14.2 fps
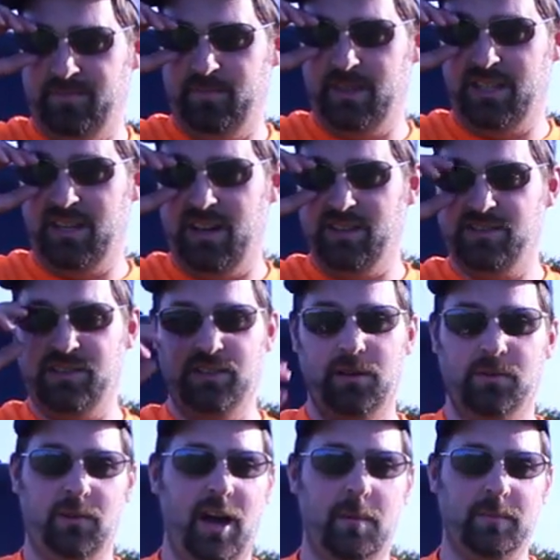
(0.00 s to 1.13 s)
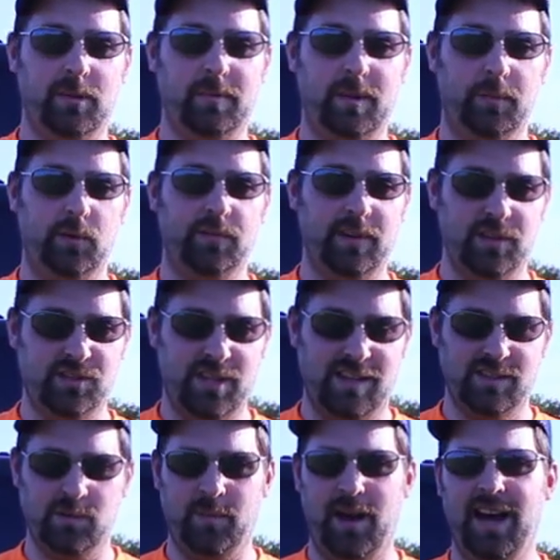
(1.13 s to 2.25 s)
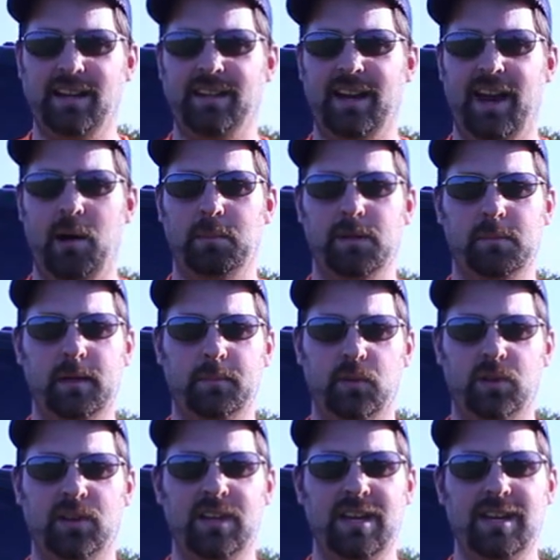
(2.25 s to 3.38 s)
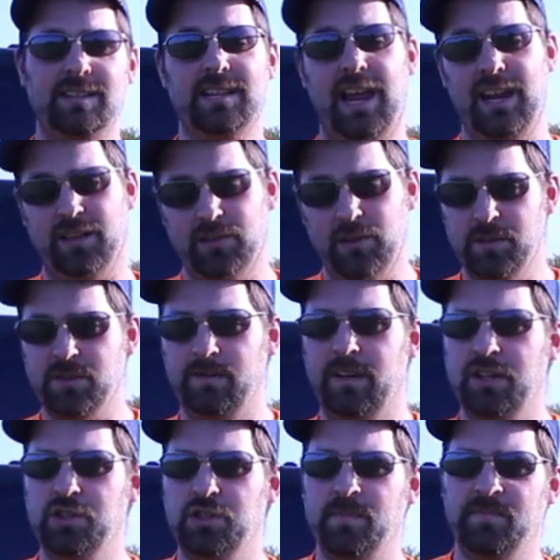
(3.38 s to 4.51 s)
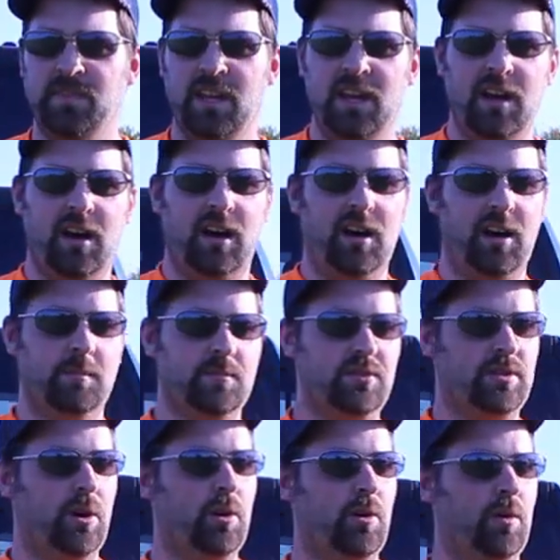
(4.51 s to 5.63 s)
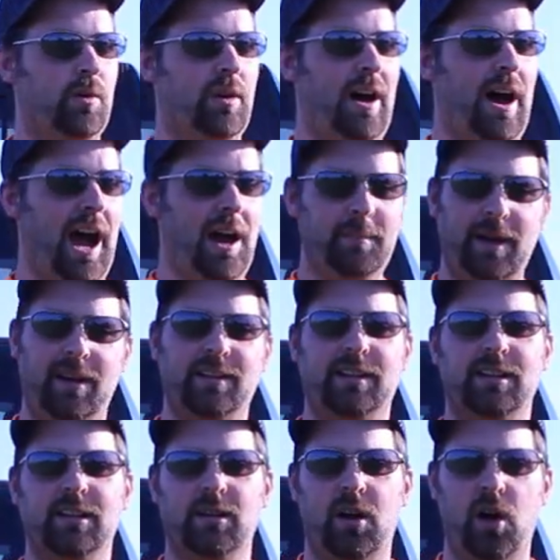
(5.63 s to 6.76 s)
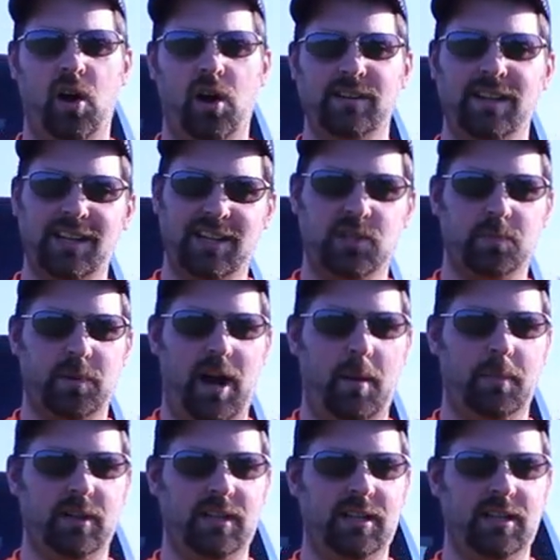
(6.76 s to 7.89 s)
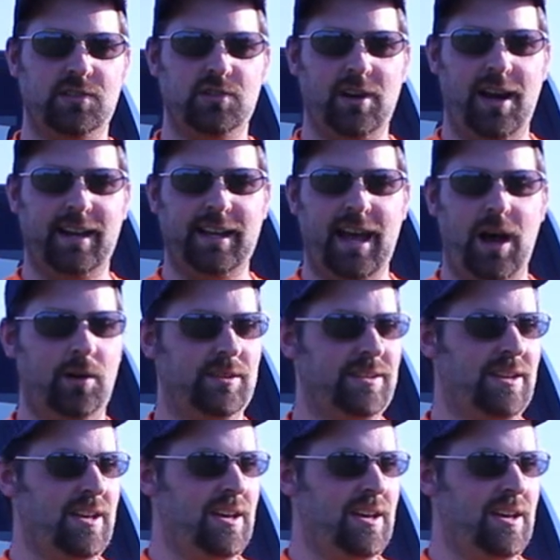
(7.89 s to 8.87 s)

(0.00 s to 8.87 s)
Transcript: Because you don't know how many people fish that spot and how many people take those fish. So I'm out here on Nikki's property trying out